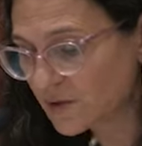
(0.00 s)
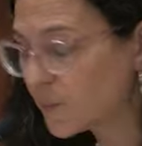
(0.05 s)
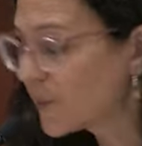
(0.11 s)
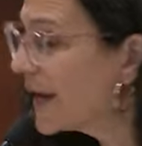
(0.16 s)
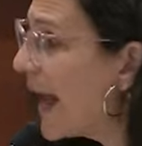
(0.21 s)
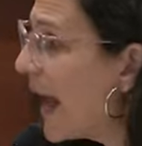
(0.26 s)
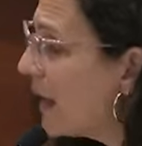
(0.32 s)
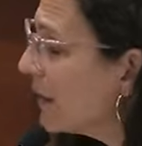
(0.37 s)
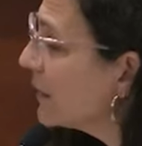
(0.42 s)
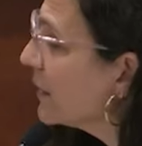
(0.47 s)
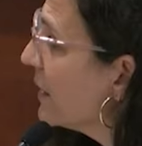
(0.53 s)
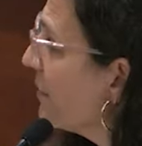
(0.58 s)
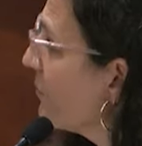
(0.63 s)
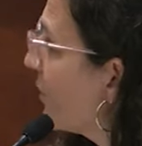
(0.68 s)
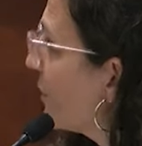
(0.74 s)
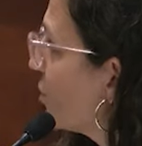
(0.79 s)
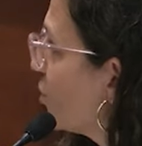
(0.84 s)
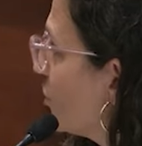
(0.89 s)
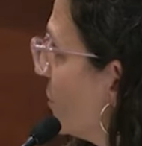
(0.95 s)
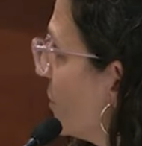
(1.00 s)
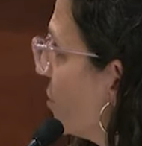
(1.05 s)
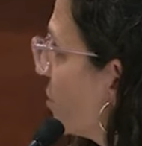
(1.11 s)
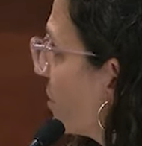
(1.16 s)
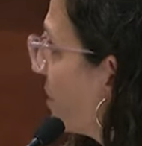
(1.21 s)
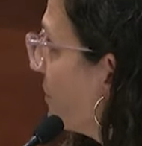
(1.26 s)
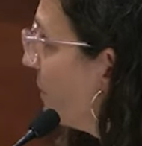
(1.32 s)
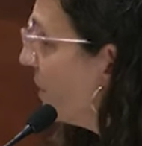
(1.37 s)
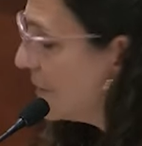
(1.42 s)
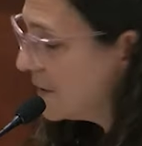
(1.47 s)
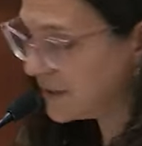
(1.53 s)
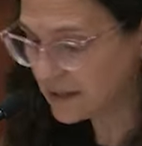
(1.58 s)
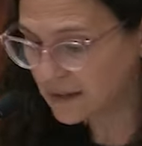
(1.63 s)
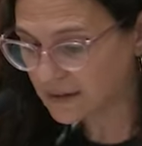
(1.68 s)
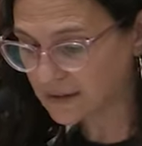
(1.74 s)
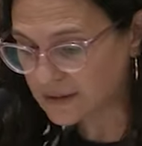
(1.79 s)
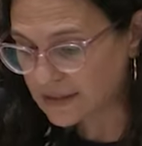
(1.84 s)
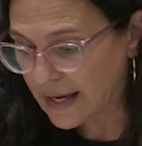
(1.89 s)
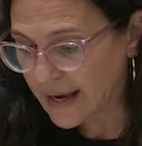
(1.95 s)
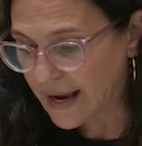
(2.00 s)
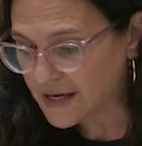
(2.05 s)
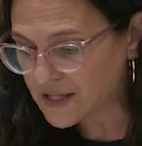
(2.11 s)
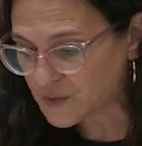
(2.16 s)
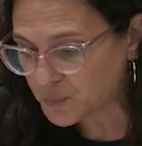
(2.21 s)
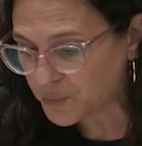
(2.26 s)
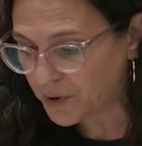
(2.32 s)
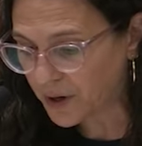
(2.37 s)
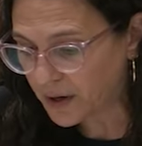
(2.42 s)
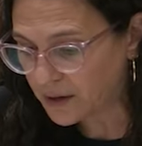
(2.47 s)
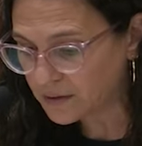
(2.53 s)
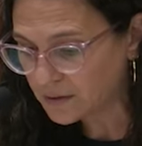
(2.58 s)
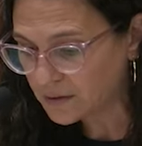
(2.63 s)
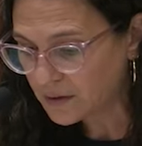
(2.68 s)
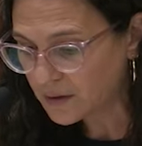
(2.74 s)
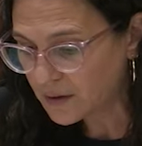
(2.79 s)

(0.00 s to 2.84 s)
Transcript: The reality of our Jewish community in the diaspora,